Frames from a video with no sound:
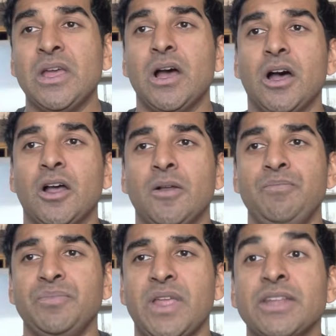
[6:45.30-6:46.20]

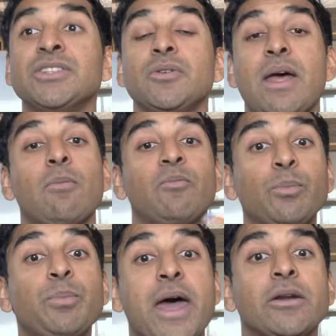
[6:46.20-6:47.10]
And so
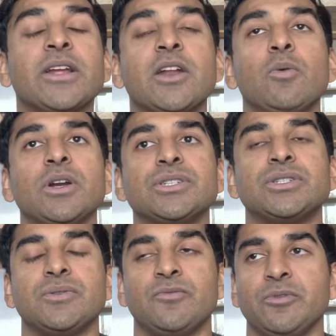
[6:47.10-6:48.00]
that pattern kind of
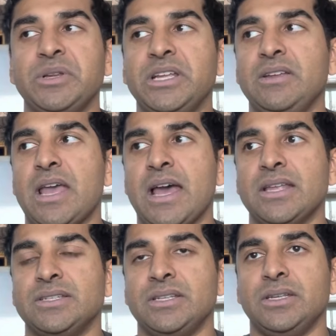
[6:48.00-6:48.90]
works for me
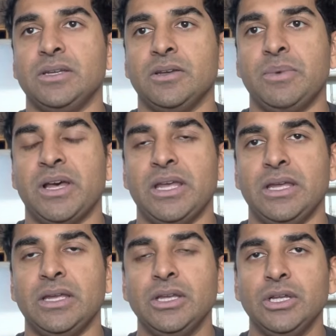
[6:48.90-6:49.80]
as
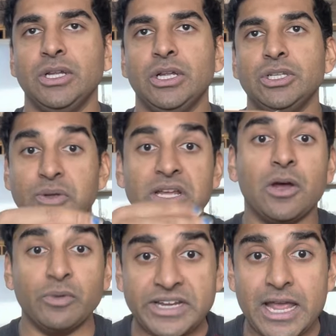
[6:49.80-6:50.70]
by doing a
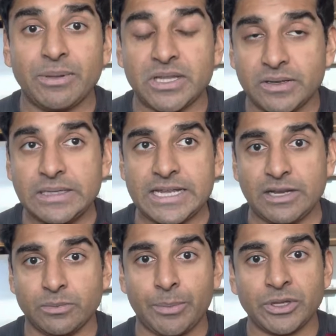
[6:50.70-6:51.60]
recap at the end of the day
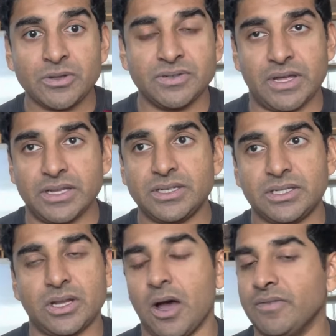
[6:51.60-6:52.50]
and remembering those
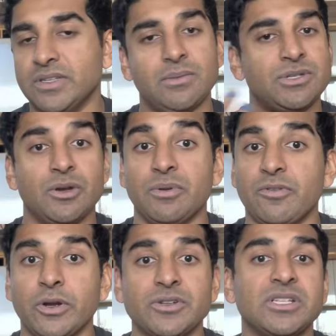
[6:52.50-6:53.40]
events, oftentimes,
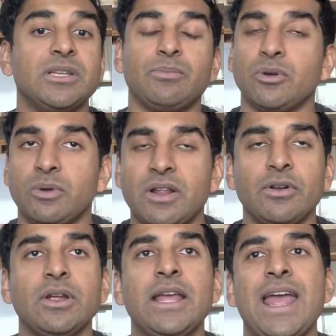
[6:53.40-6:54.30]
before I go to sleep or
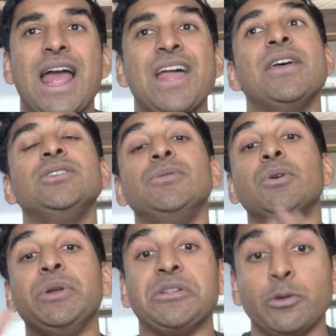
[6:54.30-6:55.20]
whatever, and then doing a
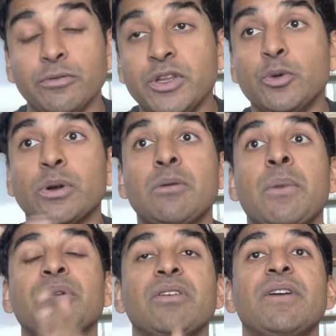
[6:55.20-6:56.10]
weekly review where I
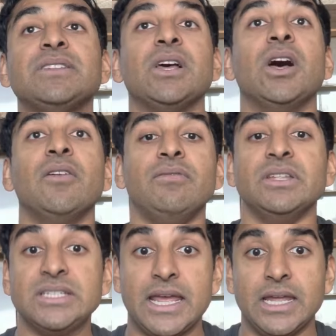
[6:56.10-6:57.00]
remember the events of the
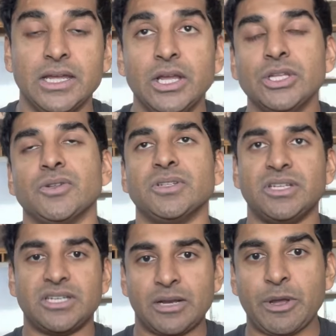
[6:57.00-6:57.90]
day. So I'll
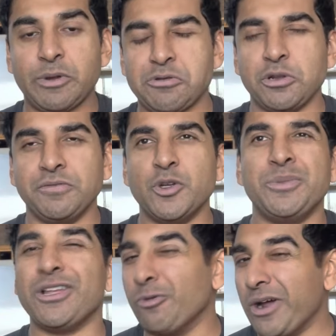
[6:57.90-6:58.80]
sit down in my weekly review and
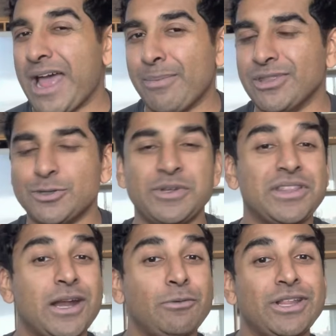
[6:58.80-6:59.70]
be like, what happened this week
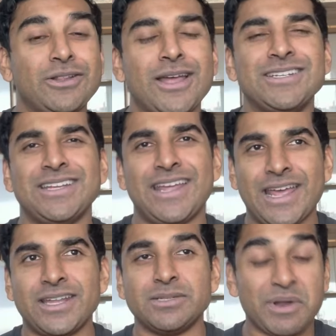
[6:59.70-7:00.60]
that I really liked,
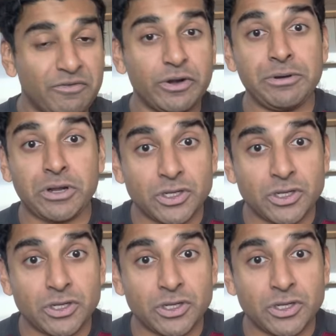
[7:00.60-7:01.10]
and spend free recall